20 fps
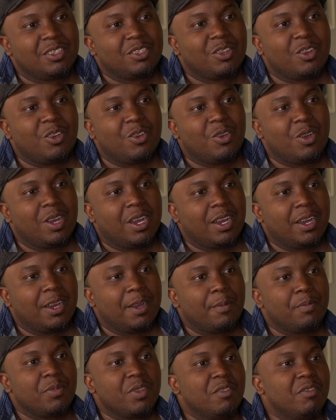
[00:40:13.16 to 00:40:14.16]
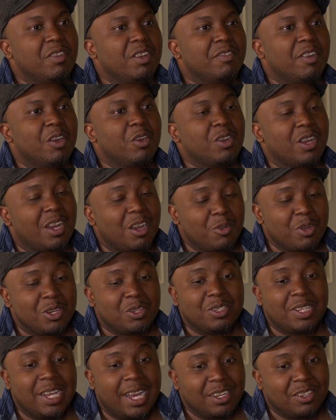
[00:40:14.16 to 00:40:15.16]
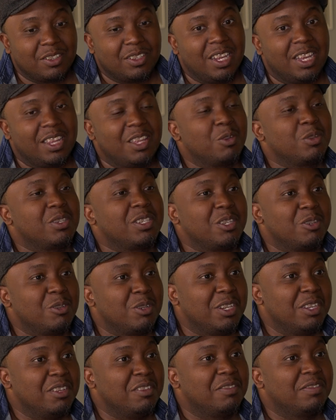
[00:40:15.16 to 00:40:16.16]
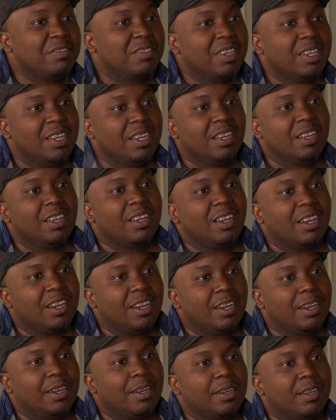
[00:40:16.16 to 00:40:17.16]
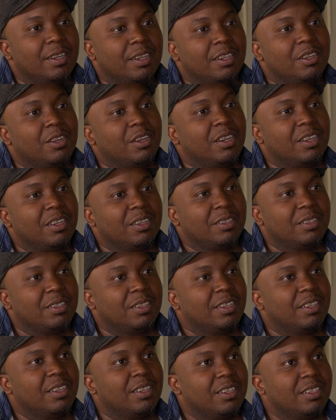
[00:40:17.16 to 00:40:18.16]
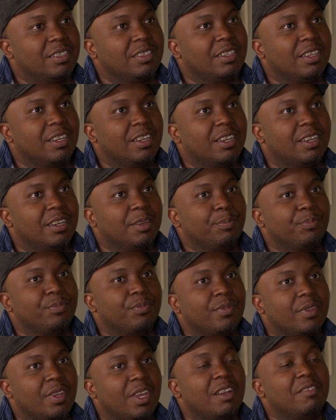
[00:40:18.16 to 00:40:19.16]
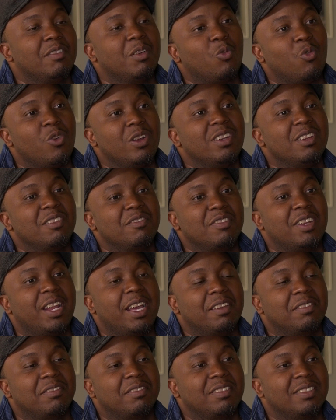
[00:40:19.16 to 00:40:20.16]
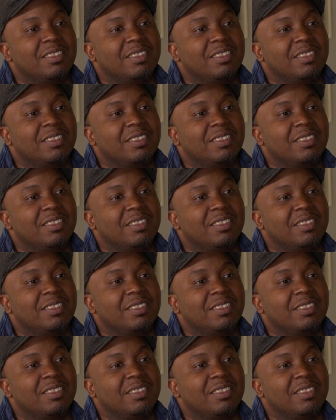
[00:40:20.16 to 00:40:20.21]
So even if I were to die today, they'll still live and have a wonderful life.